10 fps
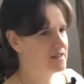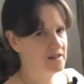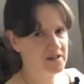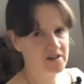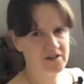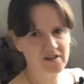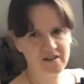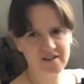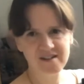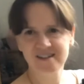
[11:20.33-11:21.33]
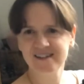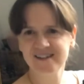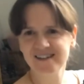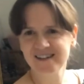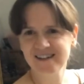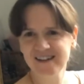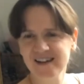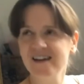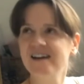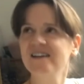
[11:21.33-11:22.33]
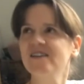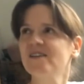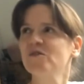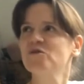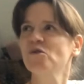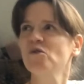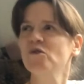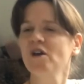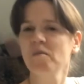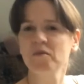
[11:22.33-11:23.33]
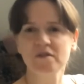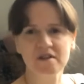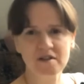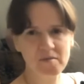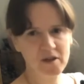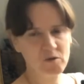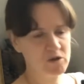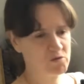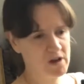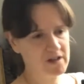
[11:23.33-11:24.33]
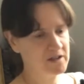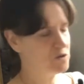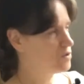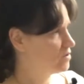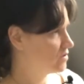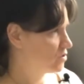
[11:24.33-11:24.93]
and the other. You can also look up, because that's something we rarely do. Our